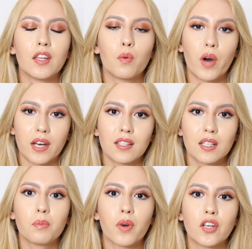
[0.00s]
the wedding
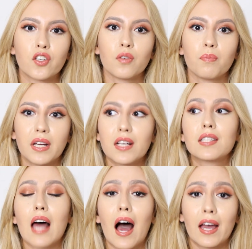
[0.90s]
celebration
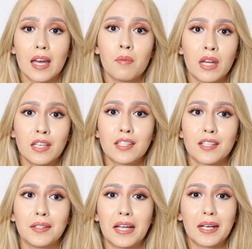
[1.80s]
because I am
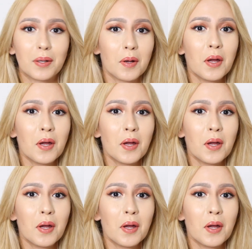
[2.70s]
into like